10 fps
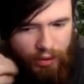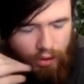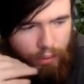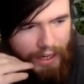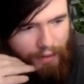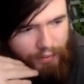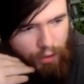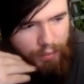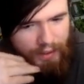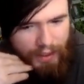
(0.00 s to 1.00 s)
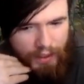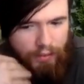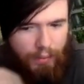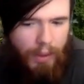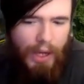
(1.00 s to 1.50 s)
a row we haven't opened any of
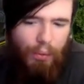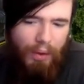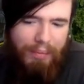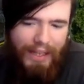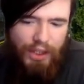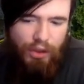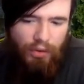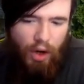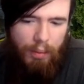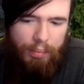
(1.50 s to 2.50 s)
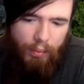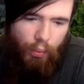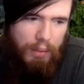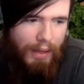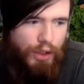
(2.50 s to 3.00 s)
them we might drop
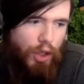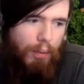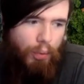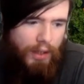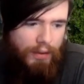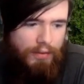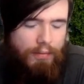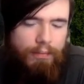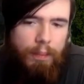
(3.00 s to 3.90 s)
we might drop wings